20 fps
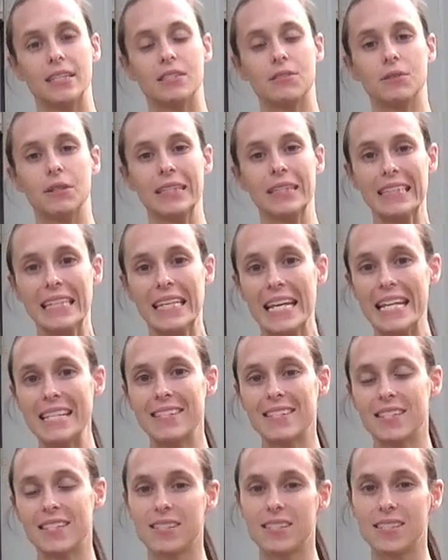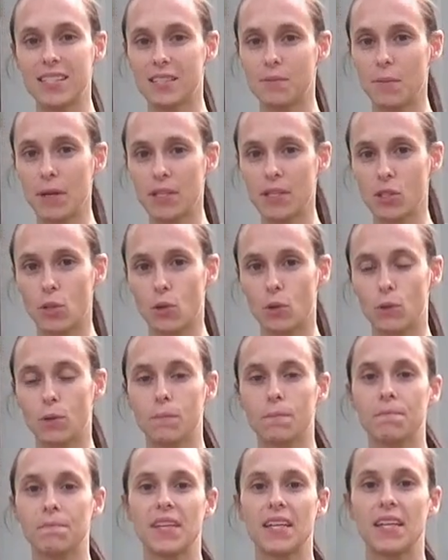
to at least 6 months old.